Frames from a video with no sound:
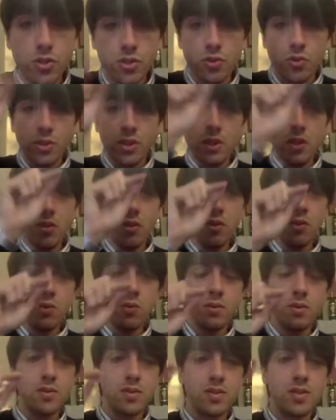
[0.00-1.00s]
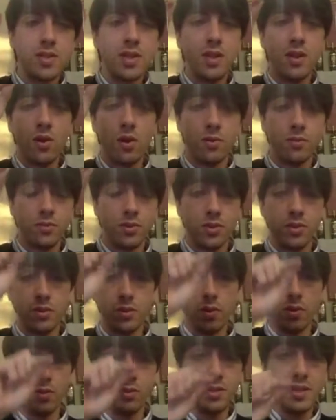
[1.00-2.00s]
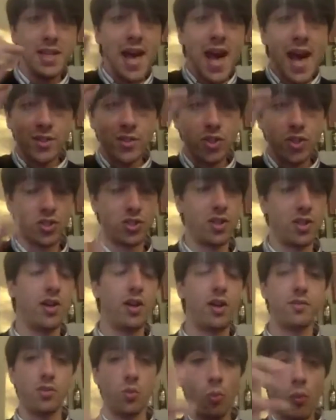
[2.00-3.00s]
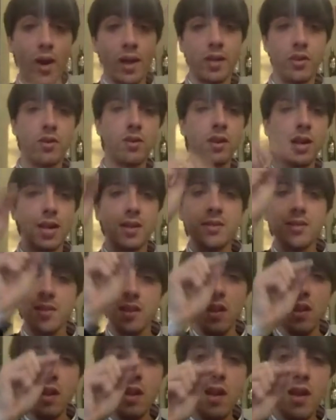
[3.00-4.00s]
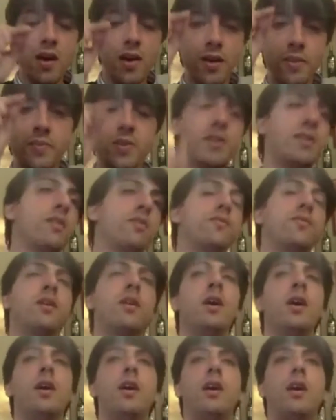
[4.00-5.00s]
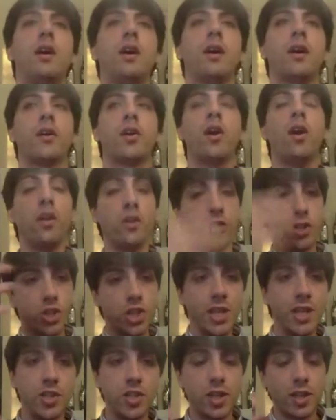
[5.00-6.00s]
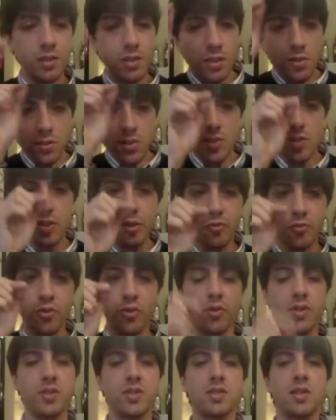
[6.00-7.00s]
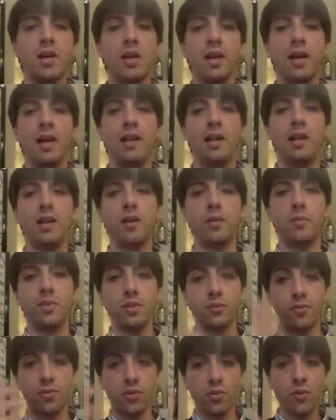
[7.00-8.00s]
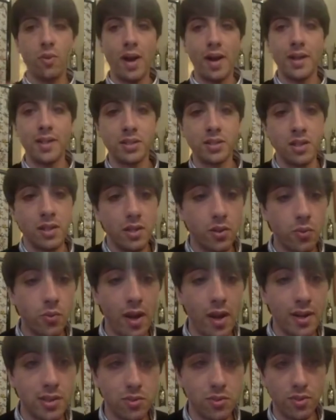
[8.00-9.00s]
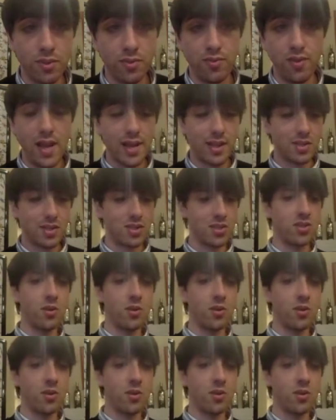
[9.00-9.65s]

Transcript: So you see on the on the edge of the wine year glass a little bit of the uh, color changing, and you see, of course, a little bit of granite granite reflex.